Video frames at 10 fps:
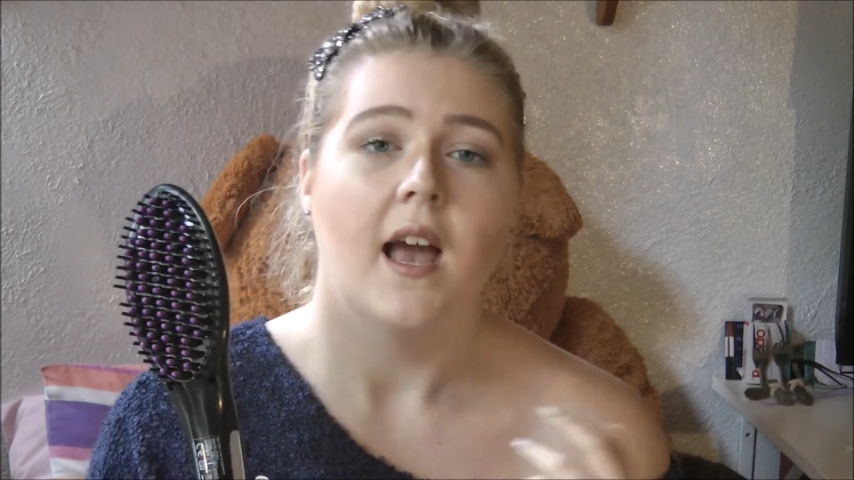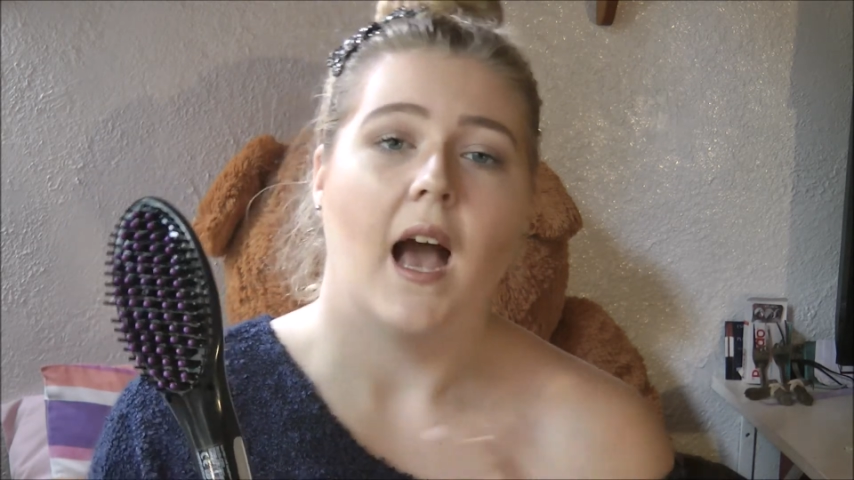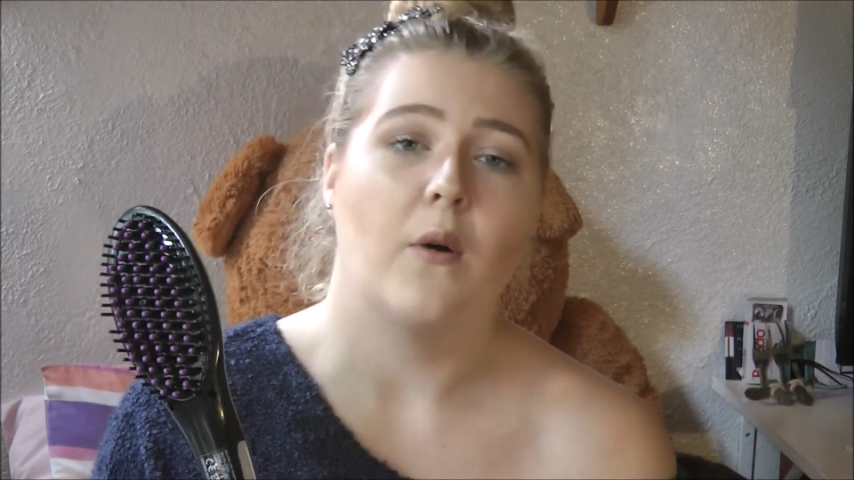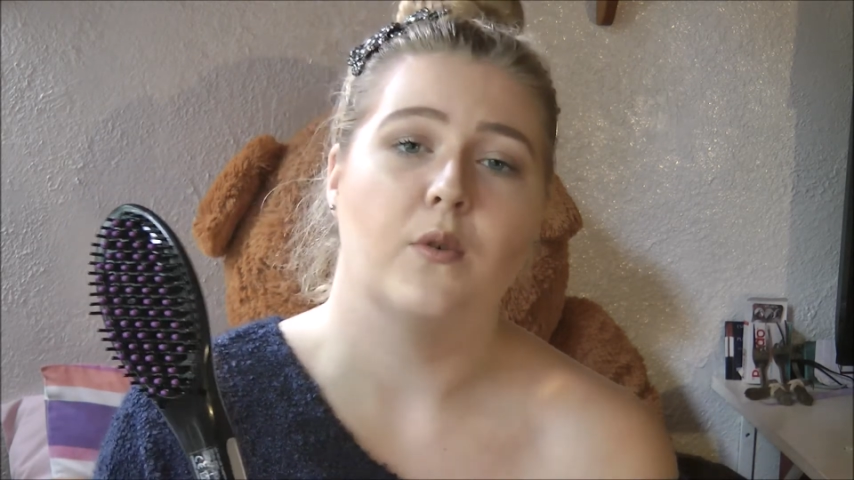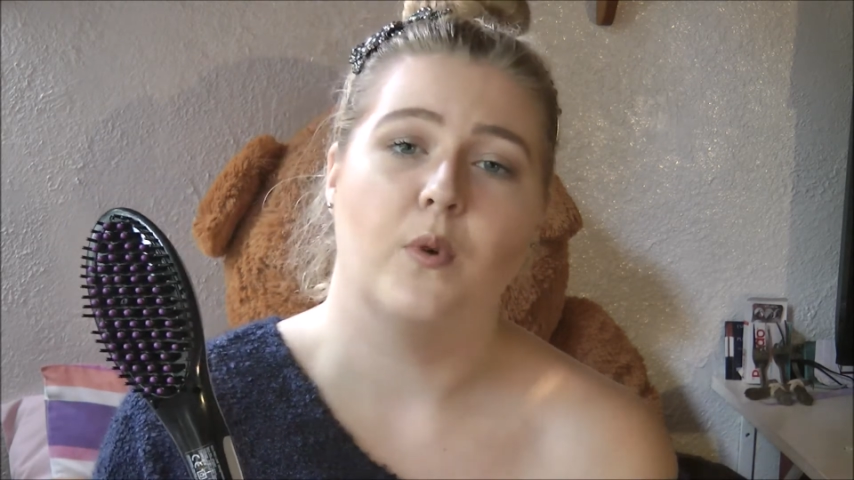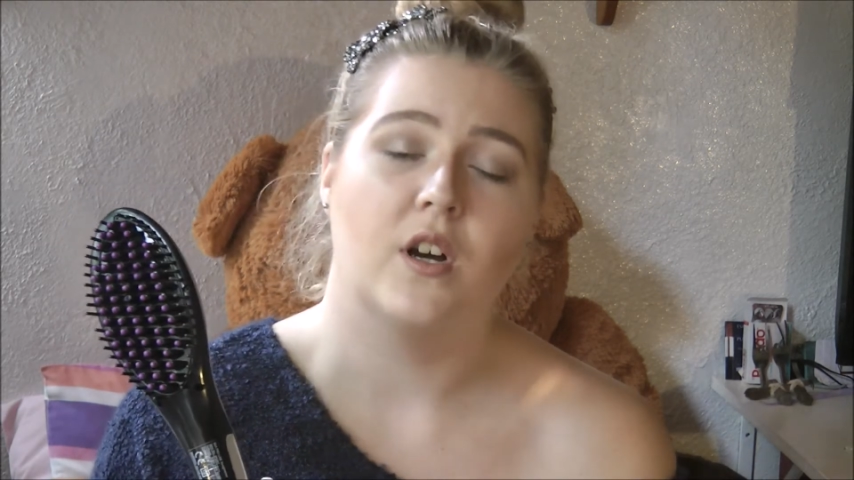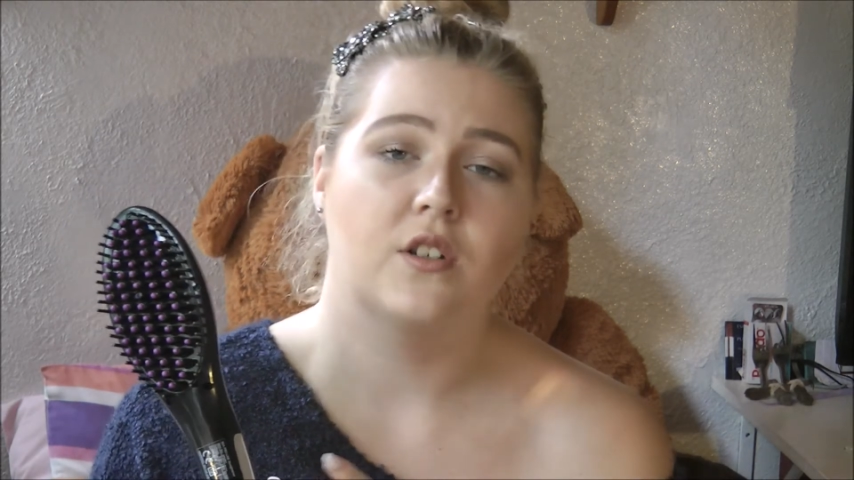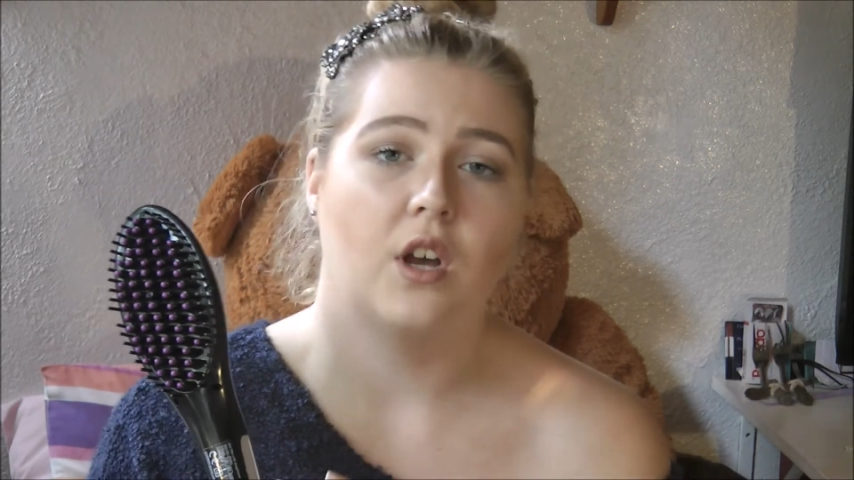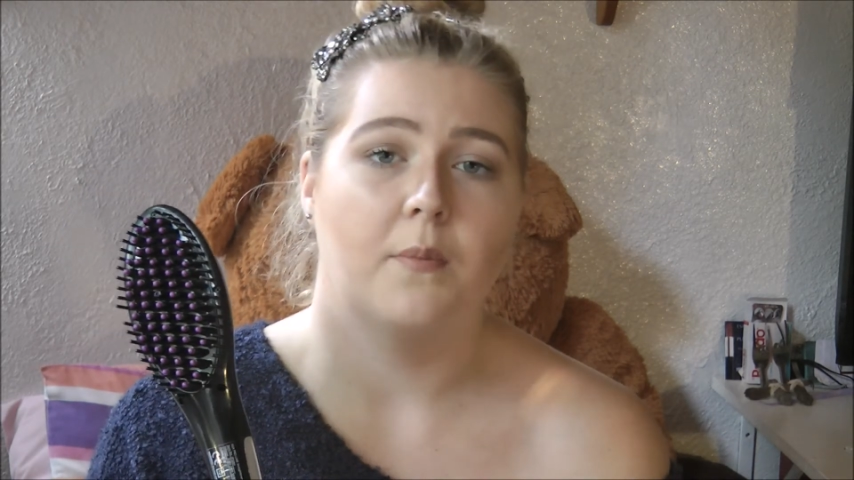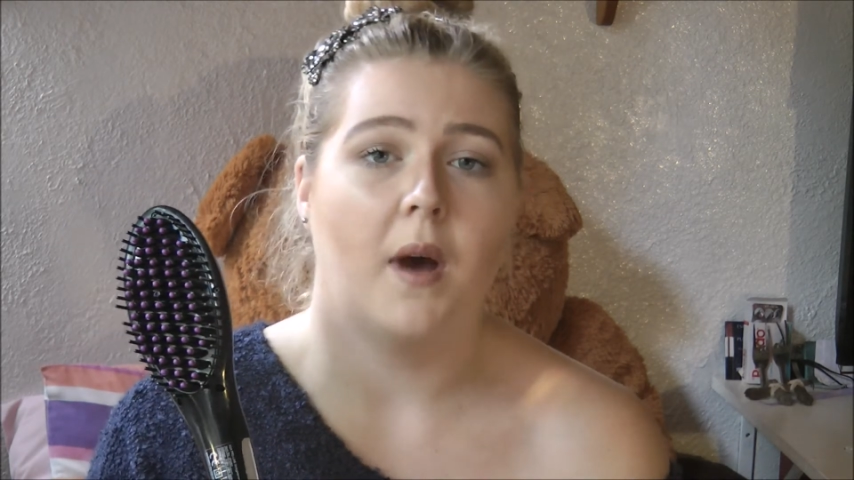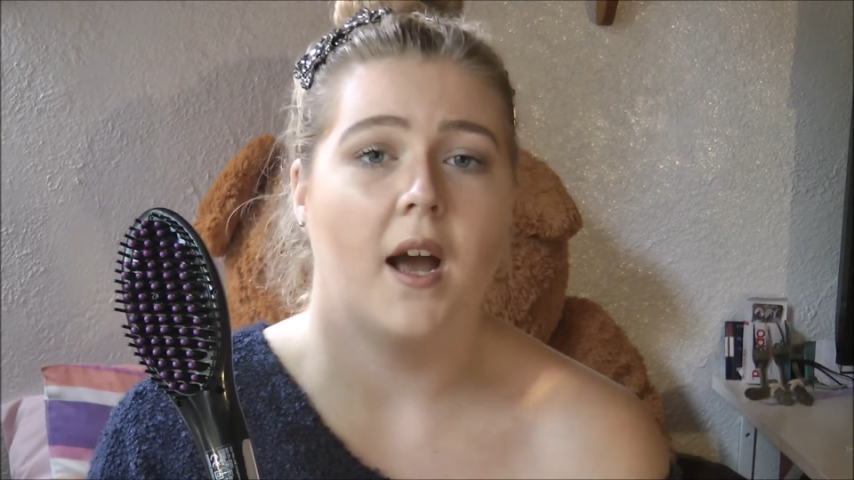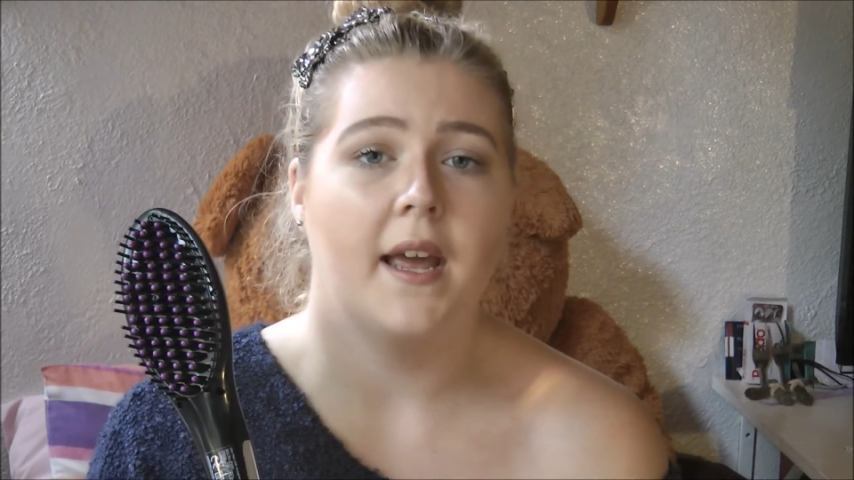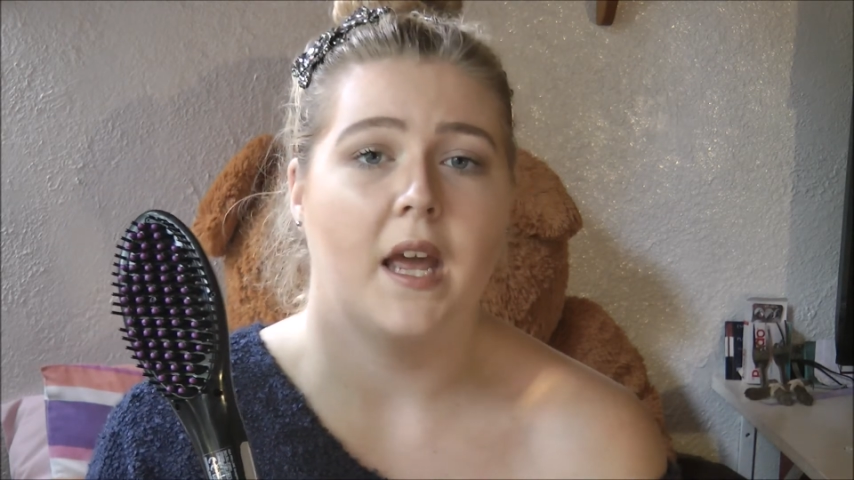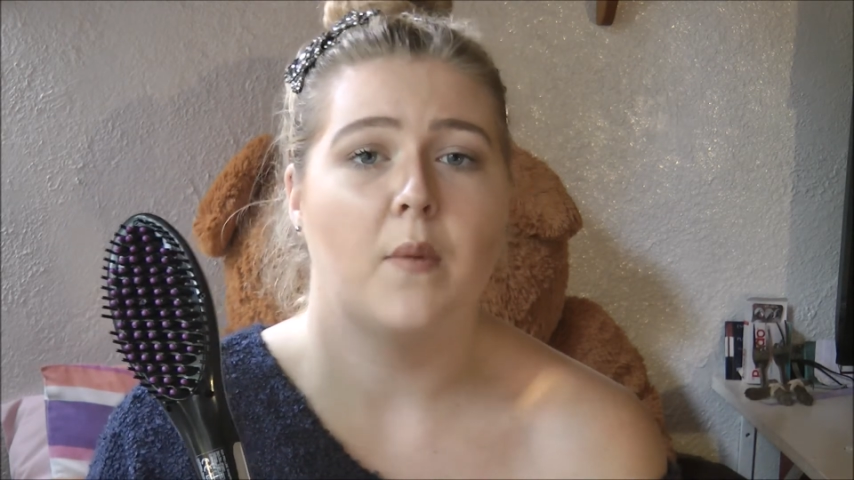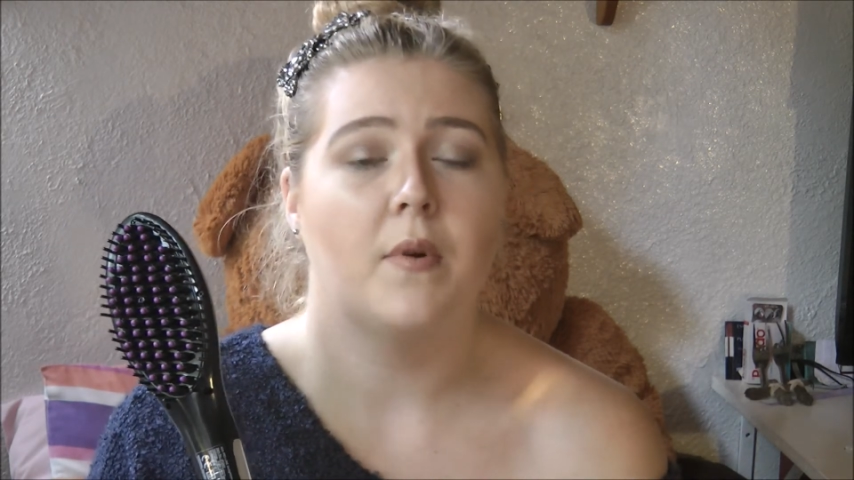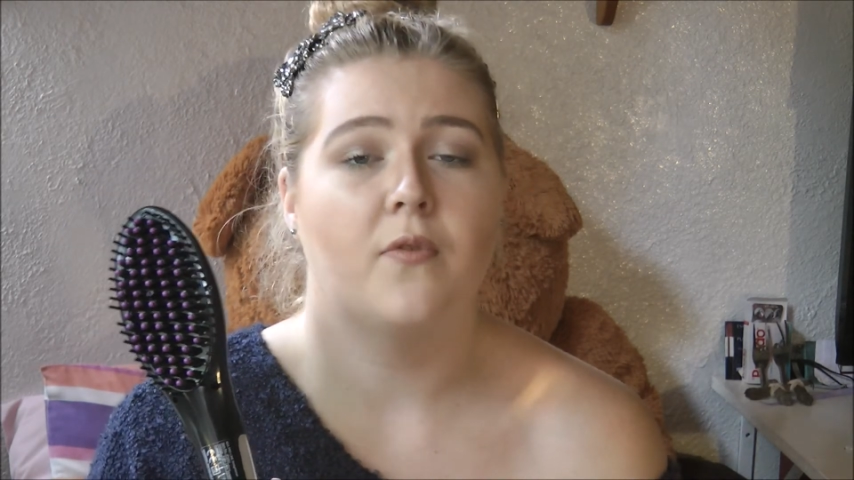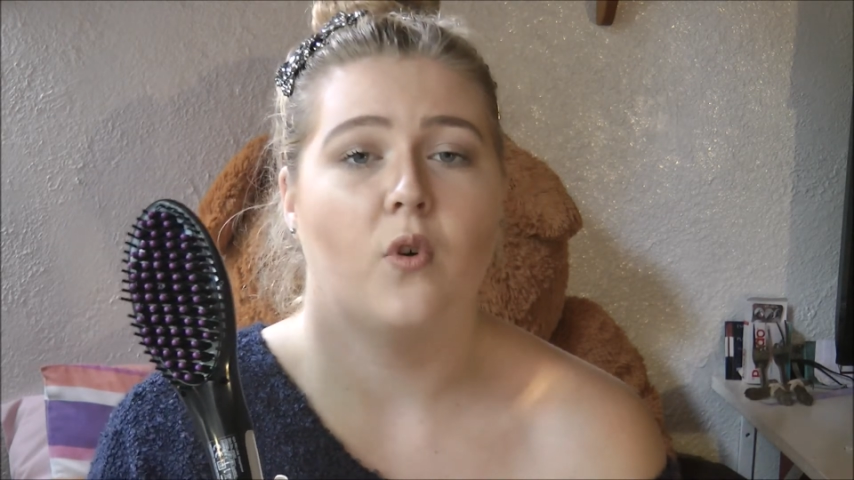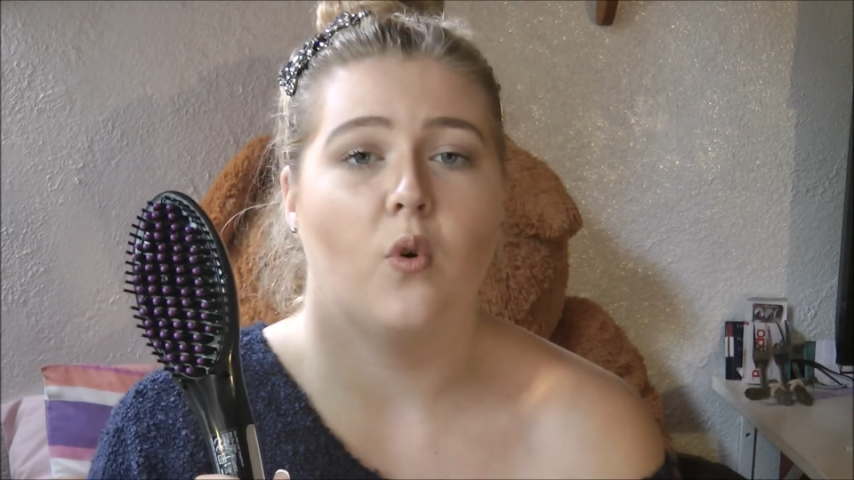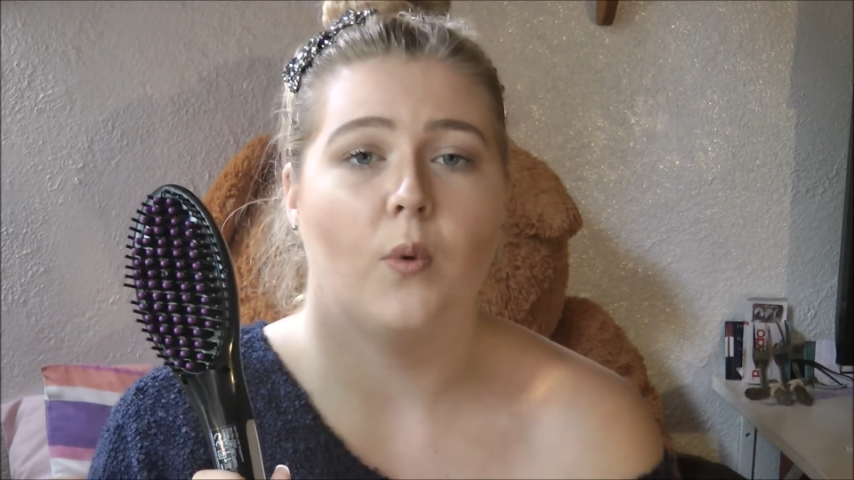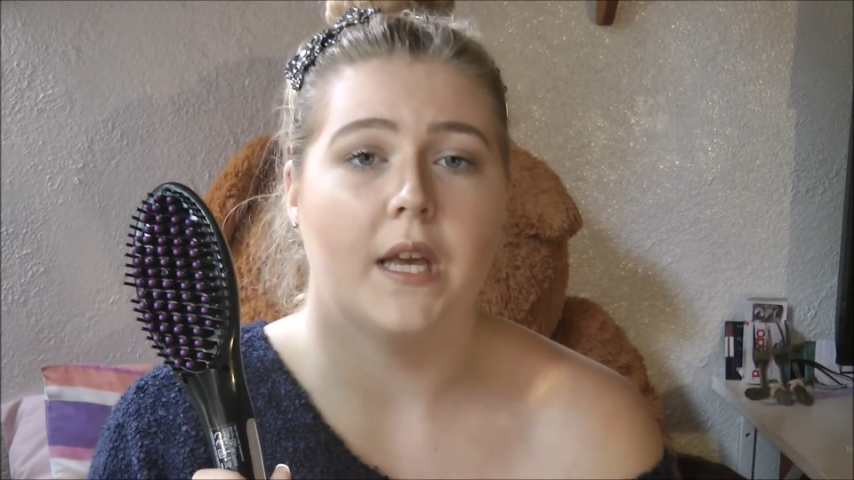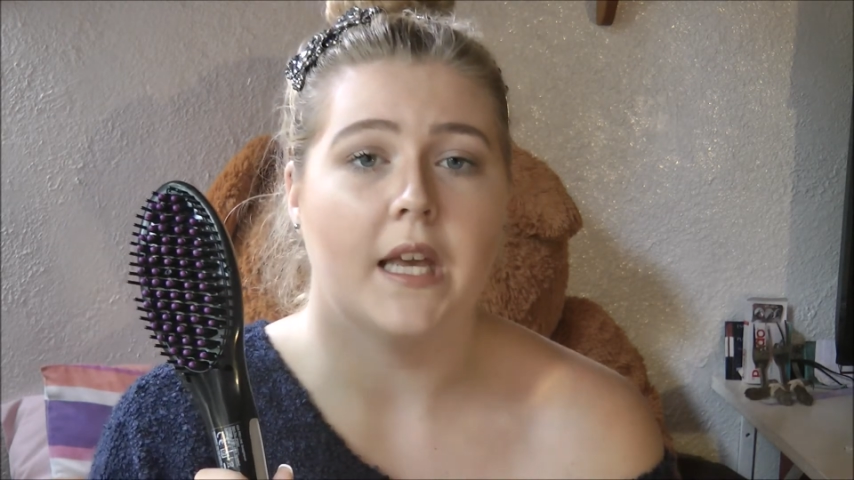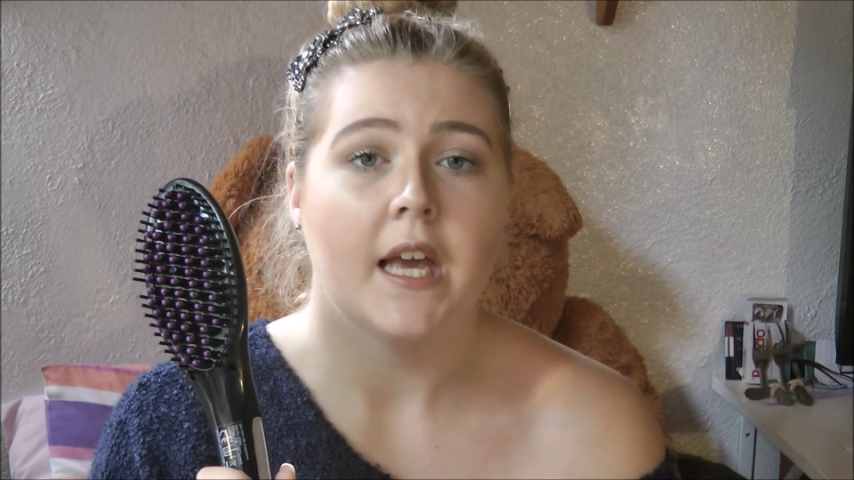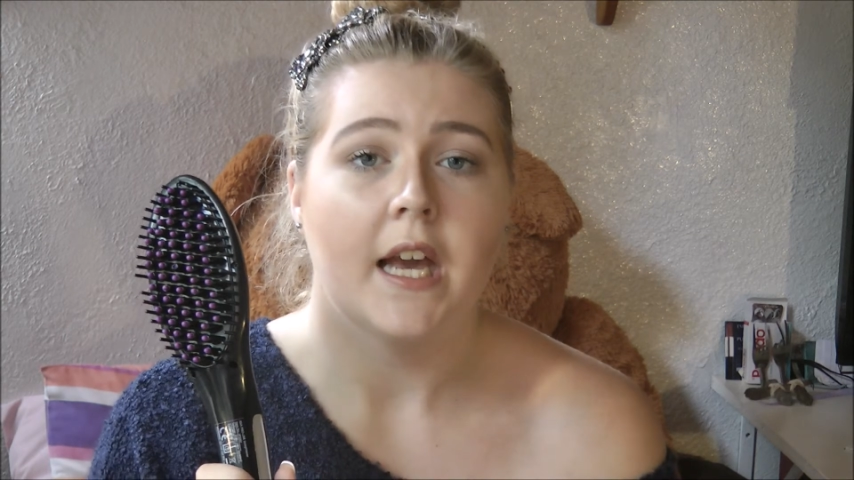how it works on my hair before we